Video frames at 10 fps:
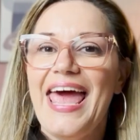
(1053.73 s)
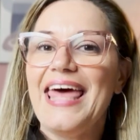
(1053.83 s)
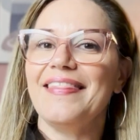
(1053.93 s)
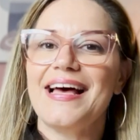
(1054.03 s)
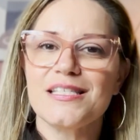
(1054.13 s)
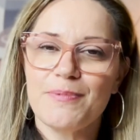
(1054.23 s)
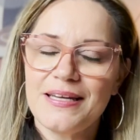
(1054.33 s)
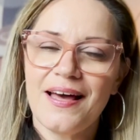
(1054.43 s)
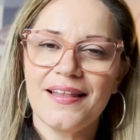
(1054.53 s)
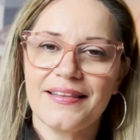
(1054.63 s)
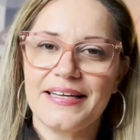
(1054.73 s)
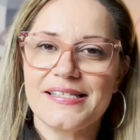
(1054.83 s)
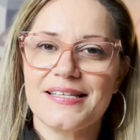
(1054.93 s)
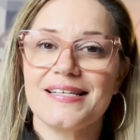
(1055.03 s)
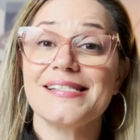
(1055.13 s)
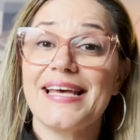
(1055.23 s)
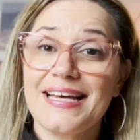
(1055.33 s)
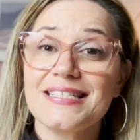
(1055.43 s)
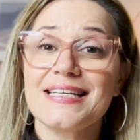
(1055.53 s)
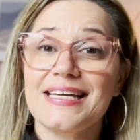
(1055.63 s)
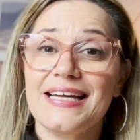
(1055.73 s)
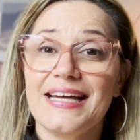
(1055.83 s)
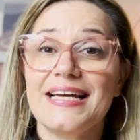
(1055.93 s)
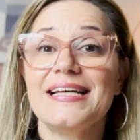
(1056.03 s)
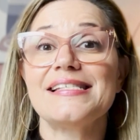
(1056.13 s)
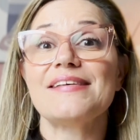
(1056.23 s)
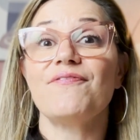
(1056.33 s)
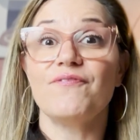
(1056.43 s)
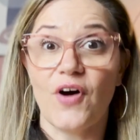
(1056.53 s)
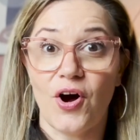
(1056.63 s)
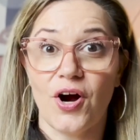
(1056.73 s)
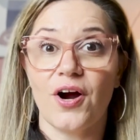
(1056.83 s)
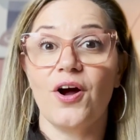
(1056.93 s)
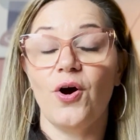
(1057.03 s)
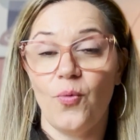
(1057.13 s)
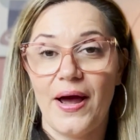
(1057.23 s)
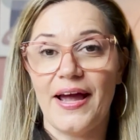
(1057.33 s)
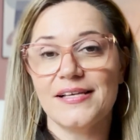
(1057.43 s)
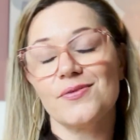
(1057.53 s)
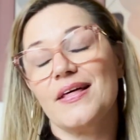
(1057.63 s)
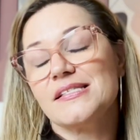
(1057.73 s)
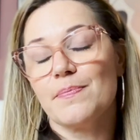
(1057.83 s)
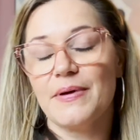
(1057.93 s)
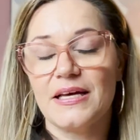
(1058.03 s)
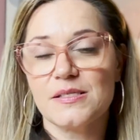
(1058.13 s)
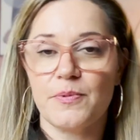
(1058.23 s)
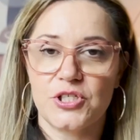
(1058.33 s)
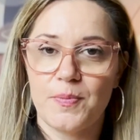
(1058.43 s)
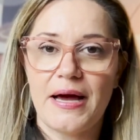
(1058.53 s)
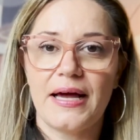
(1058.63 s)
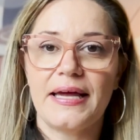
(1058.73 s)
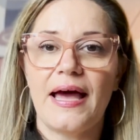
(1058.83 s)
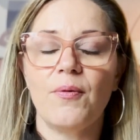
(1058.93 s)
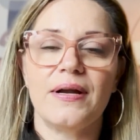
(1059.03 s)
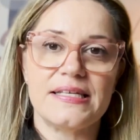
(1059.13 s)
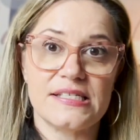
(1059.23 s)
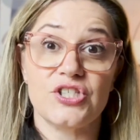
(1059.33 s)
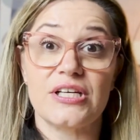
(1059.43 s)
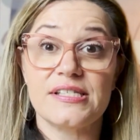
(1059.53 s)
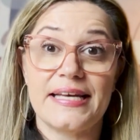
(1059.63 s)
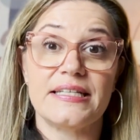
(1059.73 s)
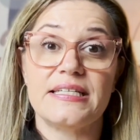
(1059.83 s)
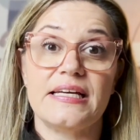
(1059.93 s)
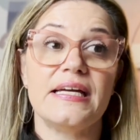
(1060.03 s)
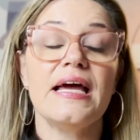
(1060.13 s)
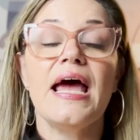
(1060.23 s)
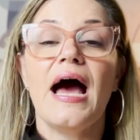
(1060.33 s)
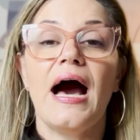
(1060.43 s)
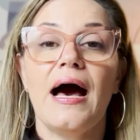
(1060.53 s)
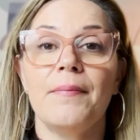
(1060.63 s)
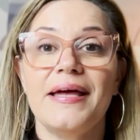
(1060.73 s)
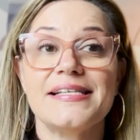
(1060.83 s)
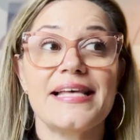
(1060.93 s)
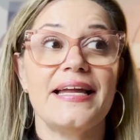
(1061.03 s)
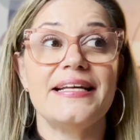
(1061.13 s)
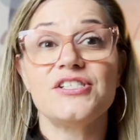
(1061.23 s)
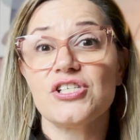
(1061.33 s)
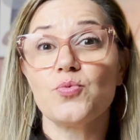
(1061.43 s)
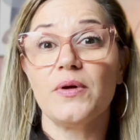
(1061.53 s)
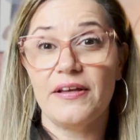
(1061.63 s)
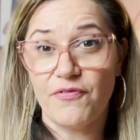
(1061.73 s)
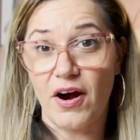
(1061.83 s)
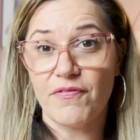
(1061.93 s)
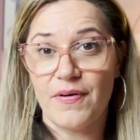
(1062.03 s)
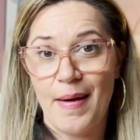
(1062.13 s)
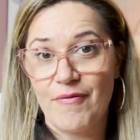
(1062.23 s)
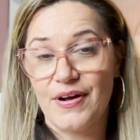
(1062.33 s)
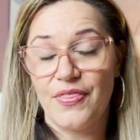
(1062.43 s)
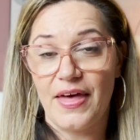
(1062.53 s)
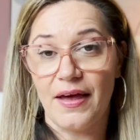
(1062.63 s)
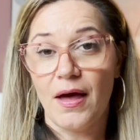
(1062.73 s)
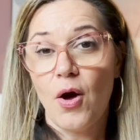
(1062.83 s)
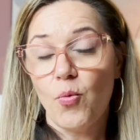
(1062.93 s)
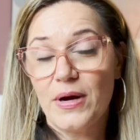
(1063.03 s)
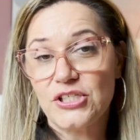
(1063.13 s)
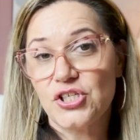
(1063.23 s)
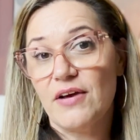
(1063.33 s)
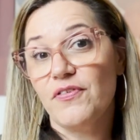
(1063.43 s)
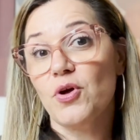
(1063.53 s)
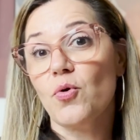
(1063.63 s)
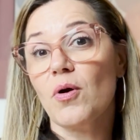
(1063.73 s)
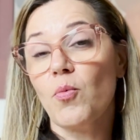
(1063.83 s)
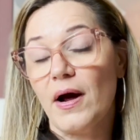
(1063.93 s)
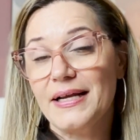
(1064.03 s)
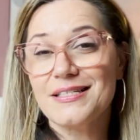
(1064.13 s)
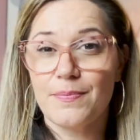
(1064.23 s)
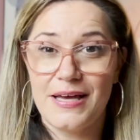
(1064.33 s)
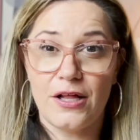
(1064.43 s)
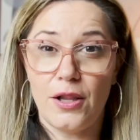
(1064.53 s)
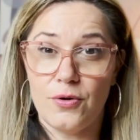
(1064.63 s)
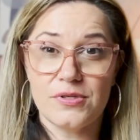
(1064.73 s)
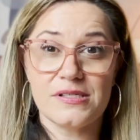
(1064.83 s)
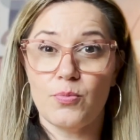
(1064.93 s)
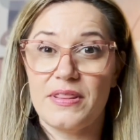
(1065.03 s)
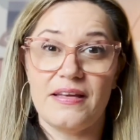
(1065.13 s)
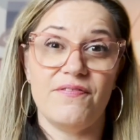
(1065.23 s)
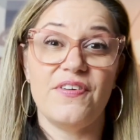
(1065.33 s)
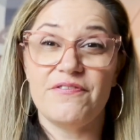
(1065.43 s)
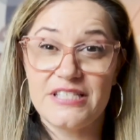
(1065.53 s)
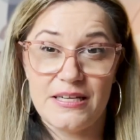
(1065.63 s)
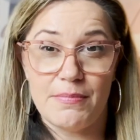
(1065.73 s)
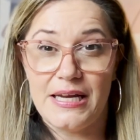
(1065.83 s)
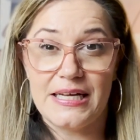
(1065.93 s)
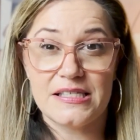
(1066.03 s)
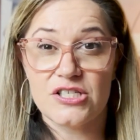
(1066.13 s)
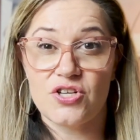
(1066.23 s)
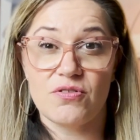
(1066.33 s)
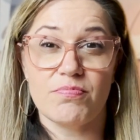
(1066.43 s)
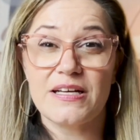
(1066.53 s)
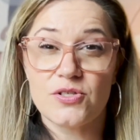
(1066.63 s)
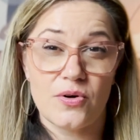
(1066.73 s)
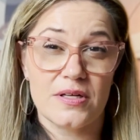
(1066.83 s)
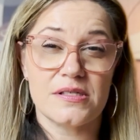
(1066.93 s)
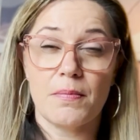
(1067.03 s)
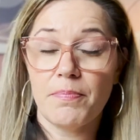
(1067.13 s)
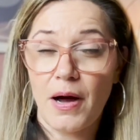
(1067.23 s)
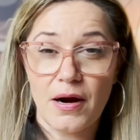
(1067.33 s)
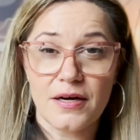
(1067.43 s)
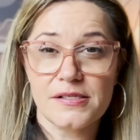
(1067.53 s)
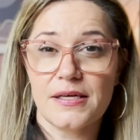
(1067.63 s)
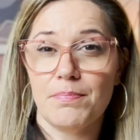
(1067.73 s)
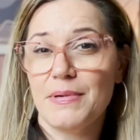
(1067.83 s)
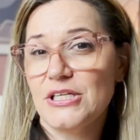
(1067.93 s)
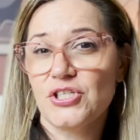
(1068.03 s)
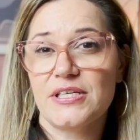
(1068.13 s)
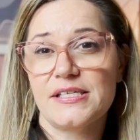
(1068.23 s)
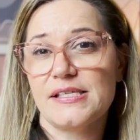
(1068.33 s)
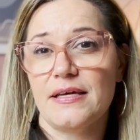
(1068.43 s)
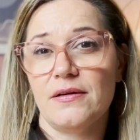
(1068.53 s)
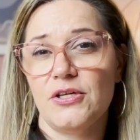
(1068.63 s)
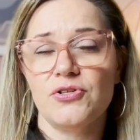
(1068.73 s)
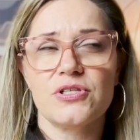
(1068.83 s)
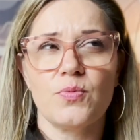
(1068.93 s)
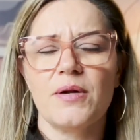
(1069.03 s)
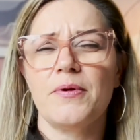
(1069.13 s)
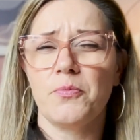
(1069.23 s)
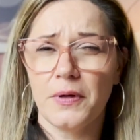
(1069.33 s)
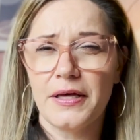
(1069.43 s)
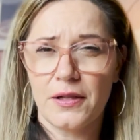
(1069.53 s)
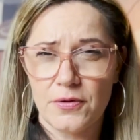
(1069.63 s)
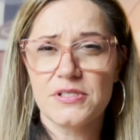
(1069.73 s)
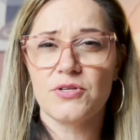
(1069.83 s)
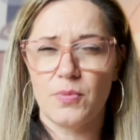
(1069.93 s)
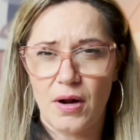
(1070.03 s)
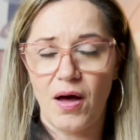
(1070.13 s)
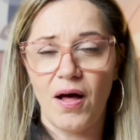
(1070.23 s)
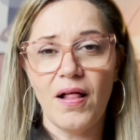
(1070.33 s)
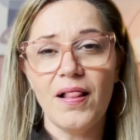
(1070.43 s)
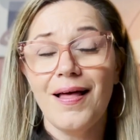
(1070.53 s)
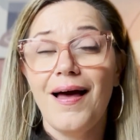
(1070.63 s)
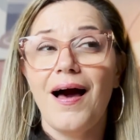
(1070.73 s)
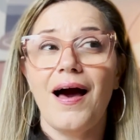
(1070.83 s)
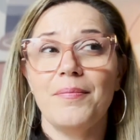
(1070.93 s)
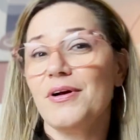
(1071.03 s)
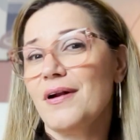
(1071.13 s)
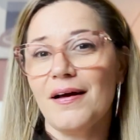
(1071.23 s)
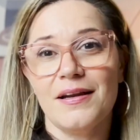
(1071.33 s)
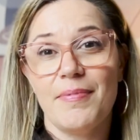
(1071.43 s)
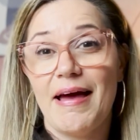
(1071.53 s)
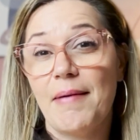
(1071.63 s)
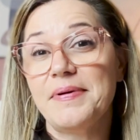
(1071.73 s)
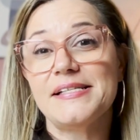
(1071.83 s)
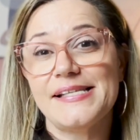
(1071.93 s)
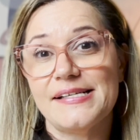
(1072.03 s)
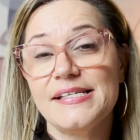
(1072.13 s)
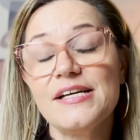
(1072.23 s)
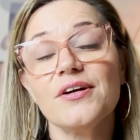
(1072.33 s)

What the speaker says: And last but not least, Santee is far away. So that's the biggest pushback I get when I suggest Santee, is that it's just really far from everything, which if you are wanting to be close within 15 minutes to restaurants and bars and beaches, and you just want to be really close to it all, you're not going to be happy in Santee.